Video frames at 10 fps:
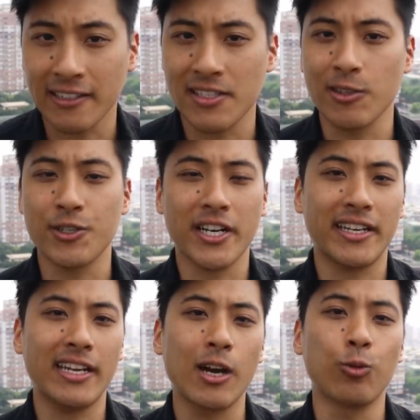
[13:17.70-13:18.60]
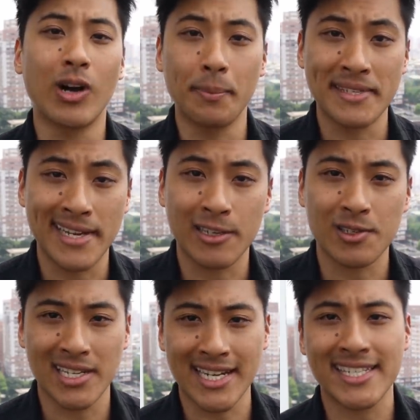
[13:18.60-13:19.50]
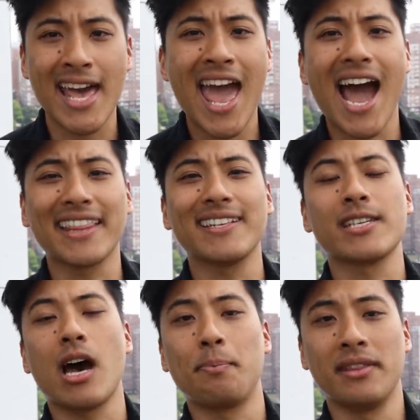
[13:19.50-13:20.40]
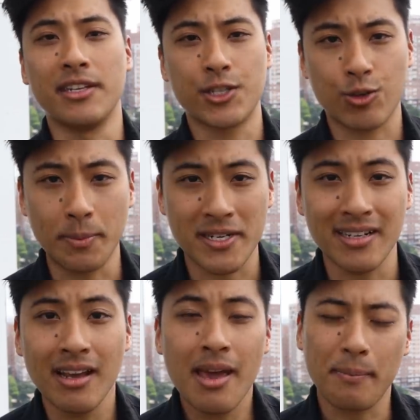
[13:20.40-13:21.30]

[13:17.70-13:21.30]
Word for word: consider checking out Wabi Cycles, linked at the top of the description,